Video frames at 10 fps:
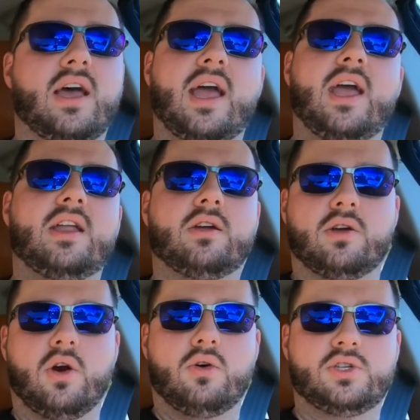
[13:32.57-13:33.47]
And
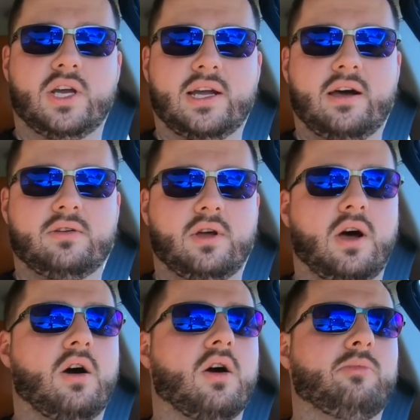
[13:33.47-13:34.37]
go check out
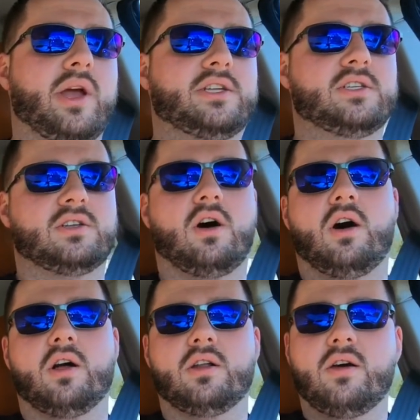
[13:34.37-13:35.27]
our pages
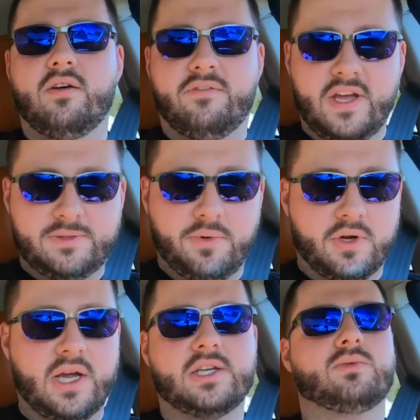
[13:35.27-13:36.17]
on
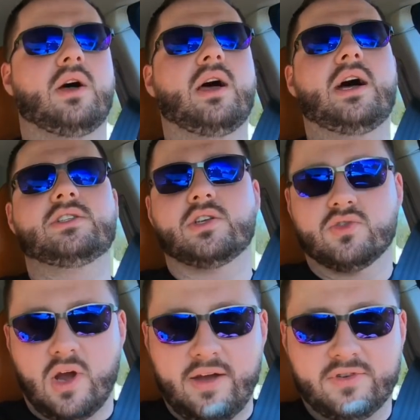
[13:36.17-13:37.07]
Facebook as well as
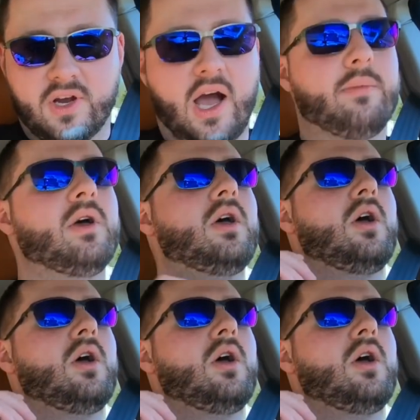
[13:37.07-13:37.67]
Drive Tribe.